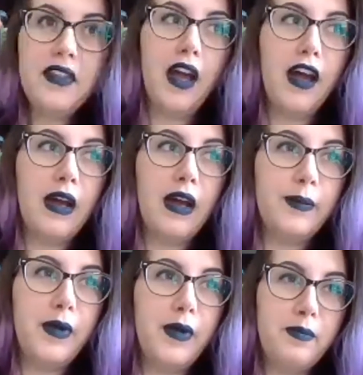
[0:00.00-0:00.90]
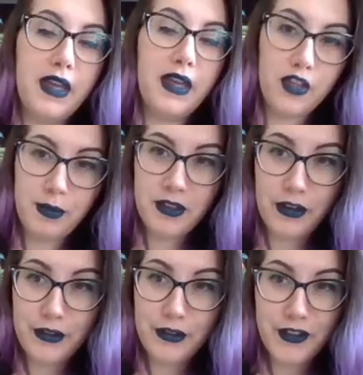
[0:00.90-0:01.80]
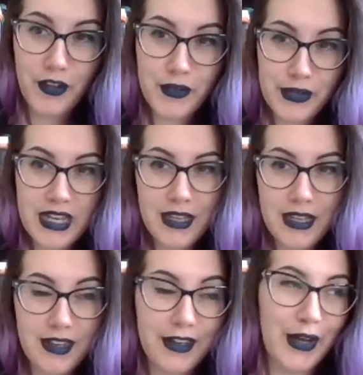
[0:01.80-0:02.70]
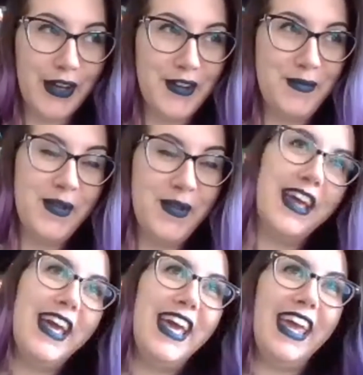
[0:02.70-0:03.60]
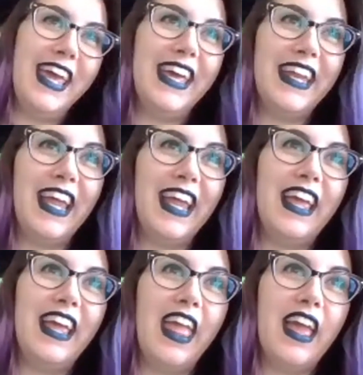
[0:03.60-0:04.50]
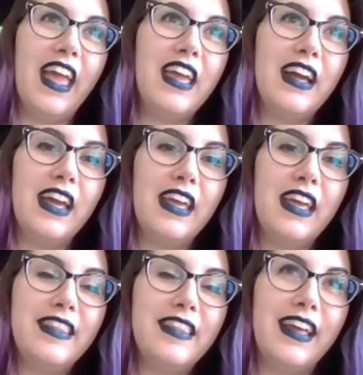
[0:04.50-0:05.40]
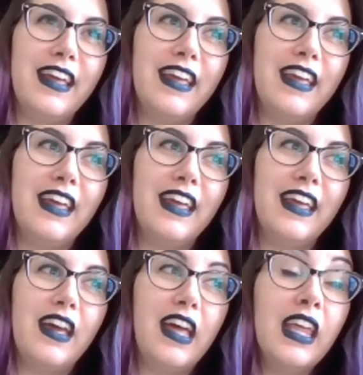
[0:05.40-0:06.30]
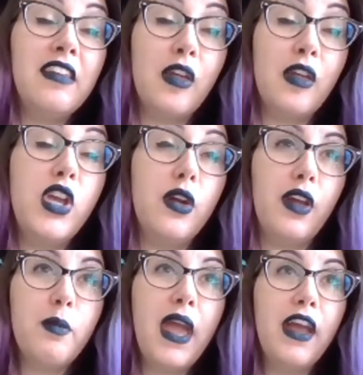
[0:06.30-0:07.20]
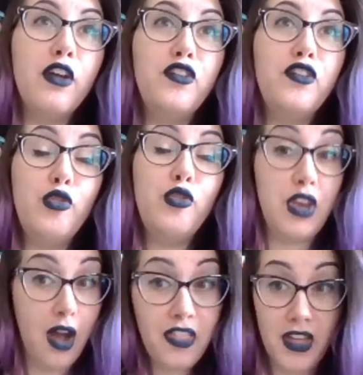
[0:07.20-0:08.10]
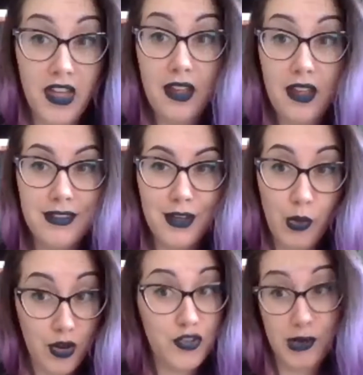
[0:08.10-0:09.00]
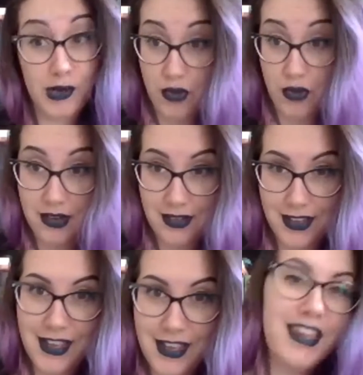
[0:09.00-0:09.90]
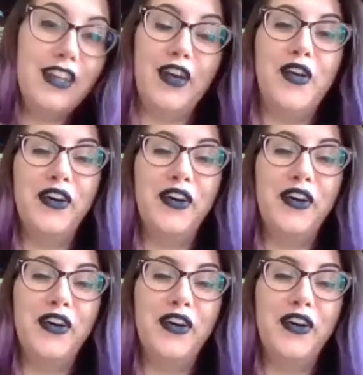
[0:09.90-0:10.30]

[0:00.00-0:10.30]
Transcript: but big ships turn slowly. It's like I said, we, compared to nothing, we are doing great. You know,